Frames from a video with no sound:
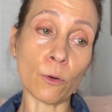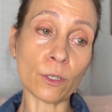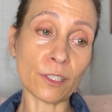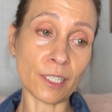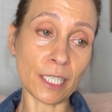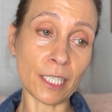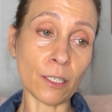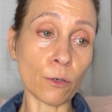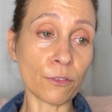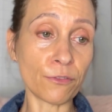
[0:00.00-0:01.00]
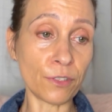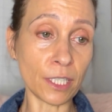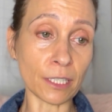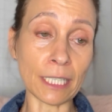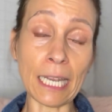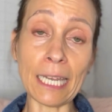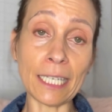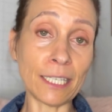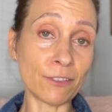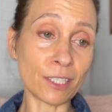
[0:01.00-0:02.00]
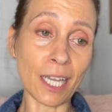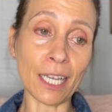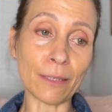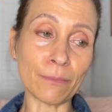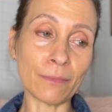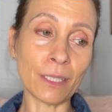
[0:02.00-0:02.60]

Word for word: or see or feel at any given time,